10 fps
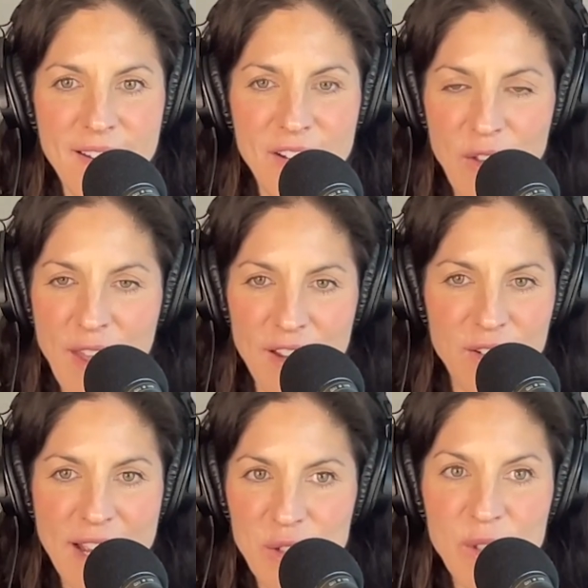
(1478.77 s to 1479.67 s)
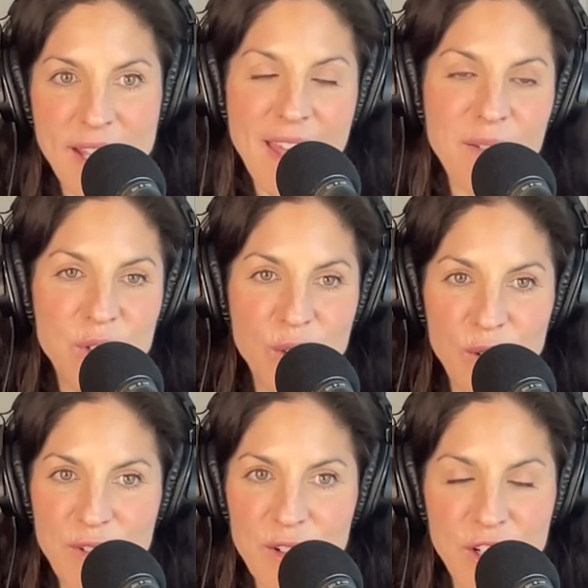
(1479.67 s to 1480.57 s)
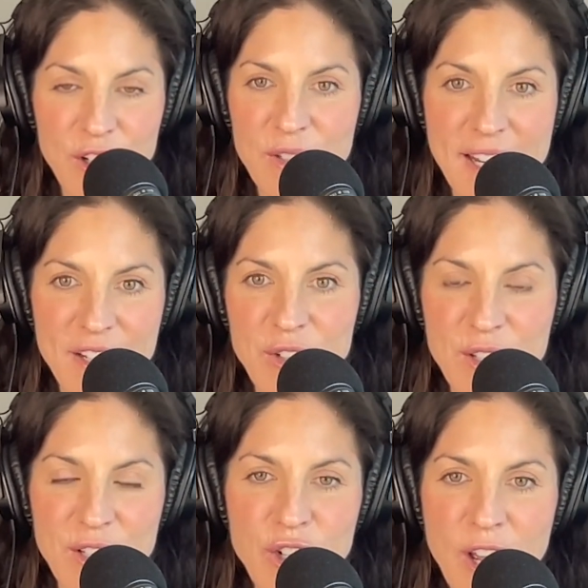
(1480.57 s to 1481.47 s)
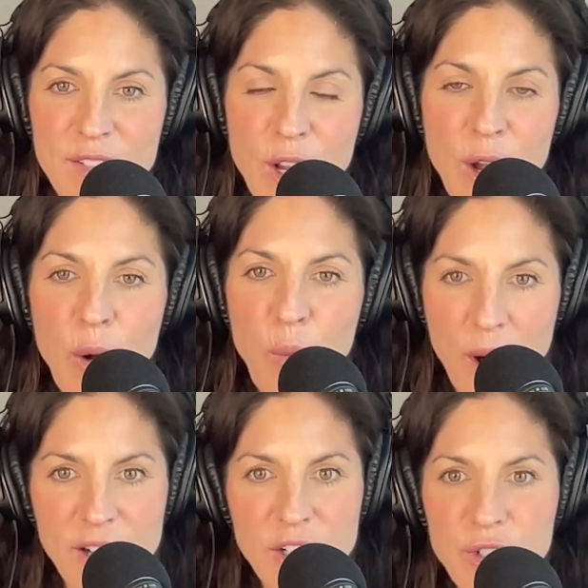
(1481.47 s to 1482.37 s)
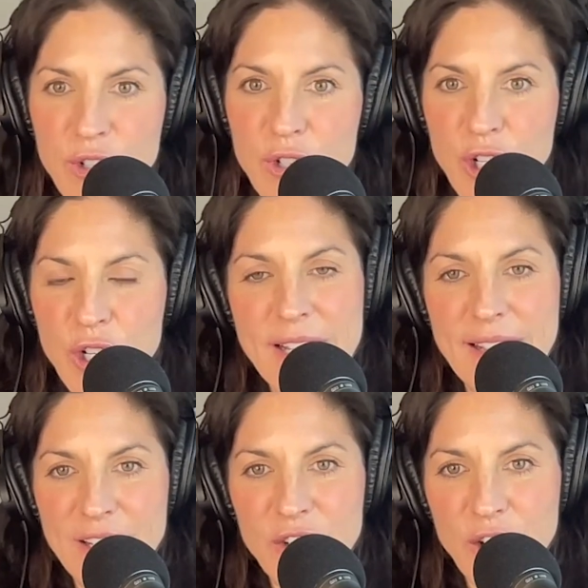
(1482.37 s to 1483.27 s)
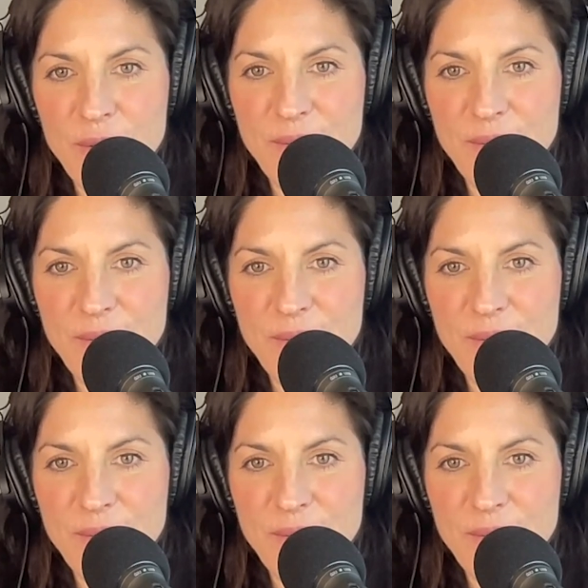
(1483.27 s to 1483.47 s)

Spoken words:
that you, as you said, that was sold for, 10 years on the shelves. Where did your journey lead you?